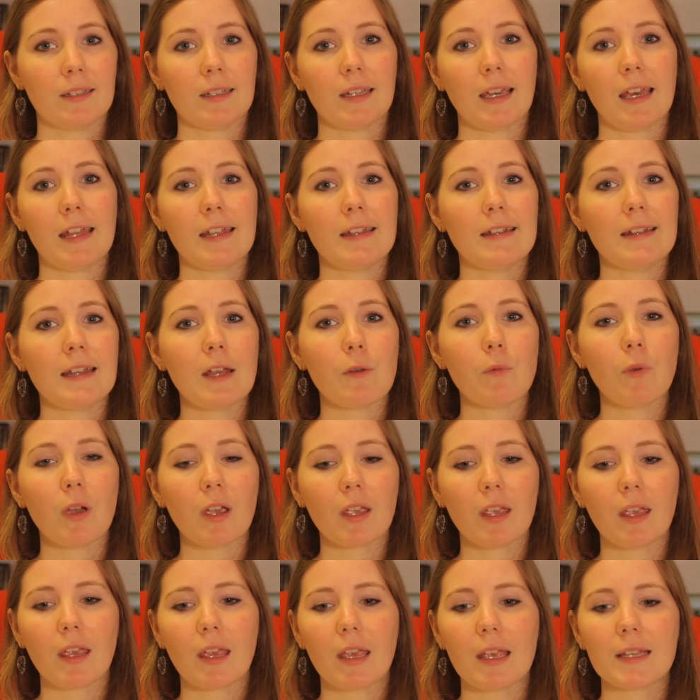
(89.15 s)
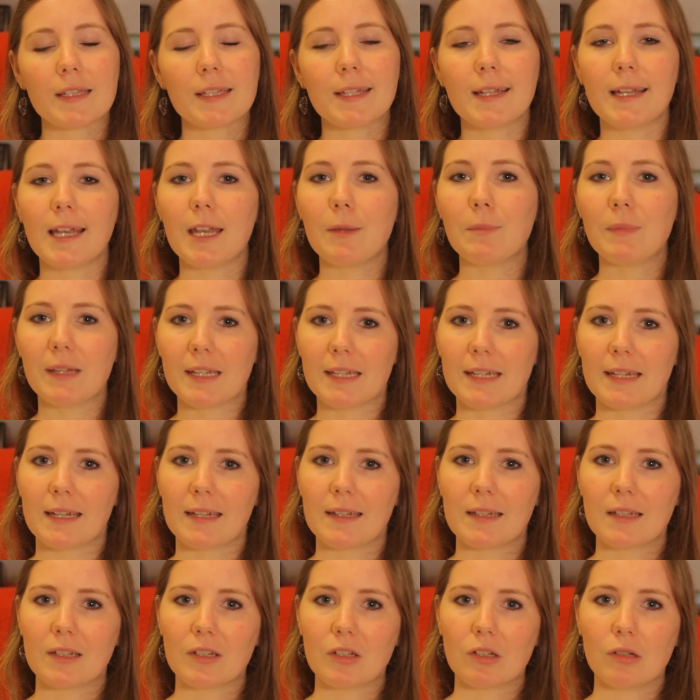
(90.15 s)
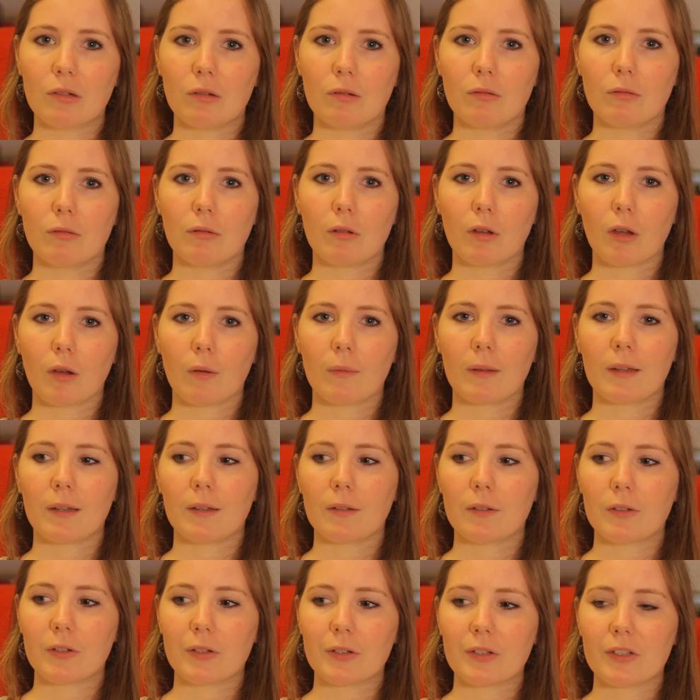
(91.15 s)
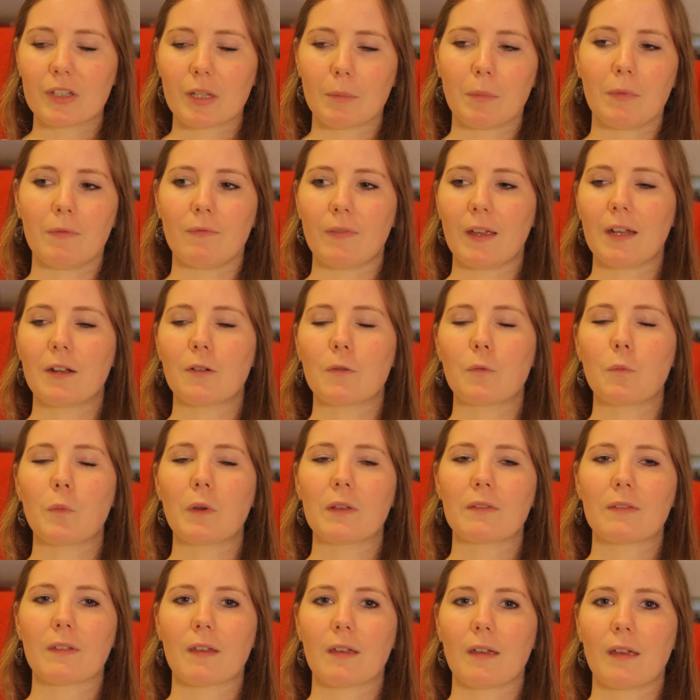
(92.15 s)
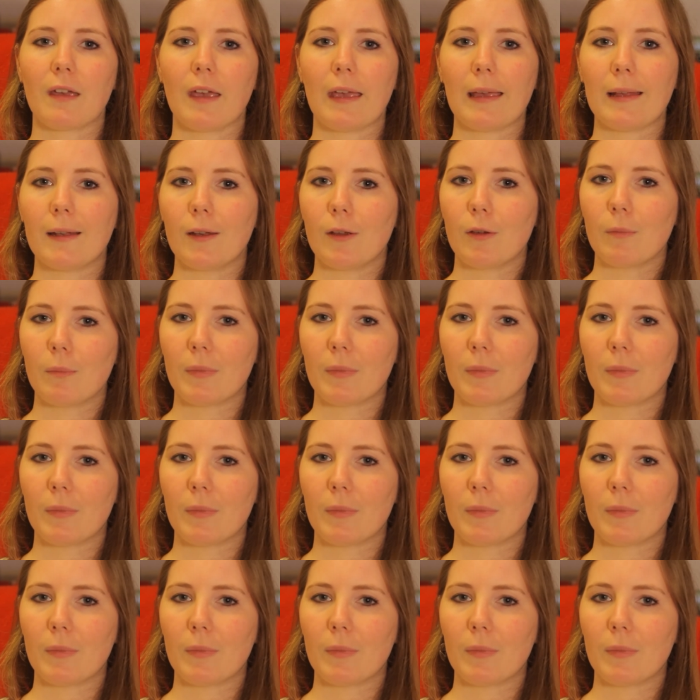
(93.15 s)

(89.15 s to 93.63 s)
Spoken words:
And networking isn't limited to going to some event with a "Hello,